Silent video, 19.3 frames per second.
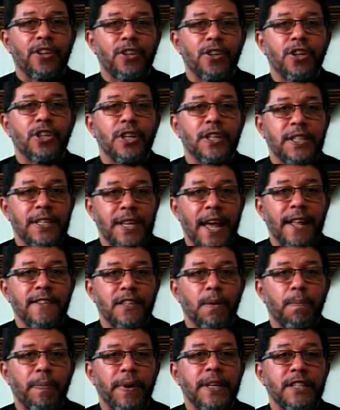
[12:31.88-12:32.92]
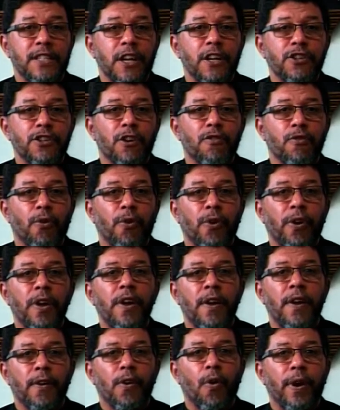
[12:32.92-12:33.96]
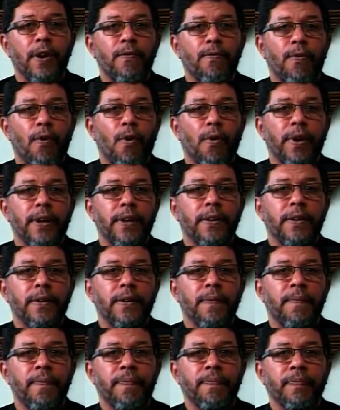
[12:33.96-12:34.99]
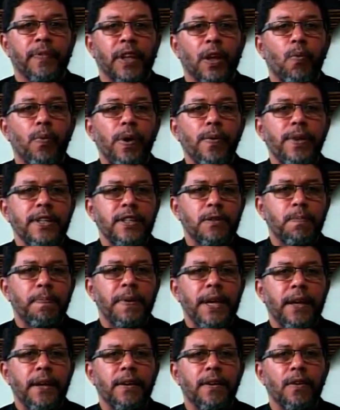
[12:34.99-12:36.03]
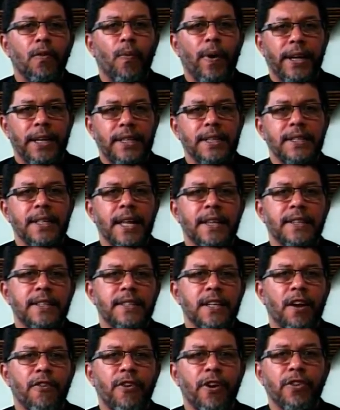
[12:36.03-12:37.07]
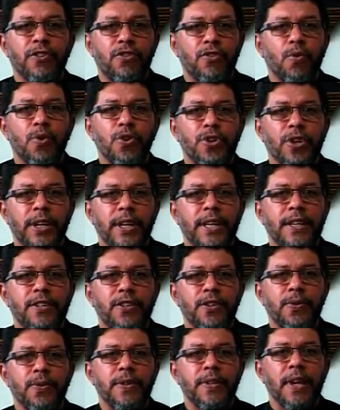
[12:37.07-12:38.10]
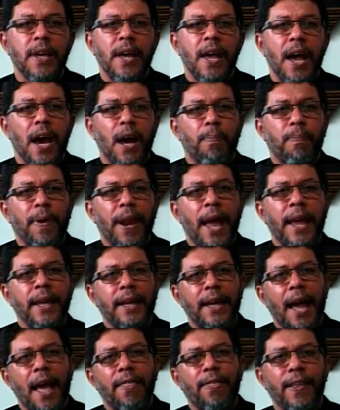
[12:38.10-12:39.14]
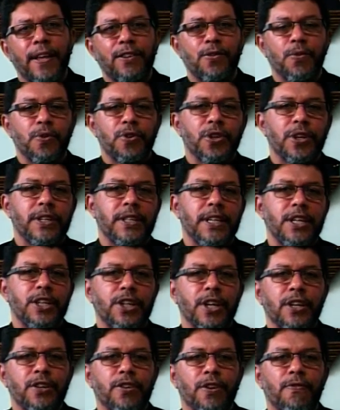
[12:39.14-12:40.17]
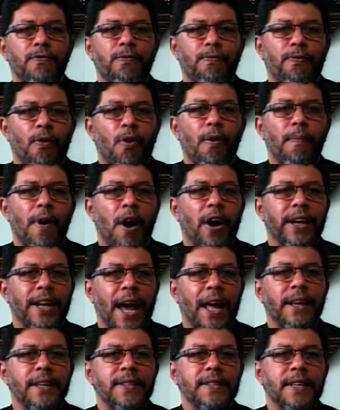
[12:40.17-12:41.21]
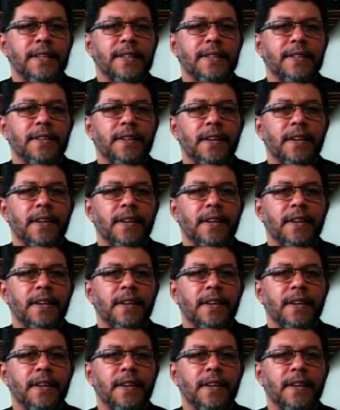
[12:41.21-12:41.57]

Church intends to play such a role going forward. We will speak, when it is necessary, on social issues, applying Catholic social teaching to inform our analysis.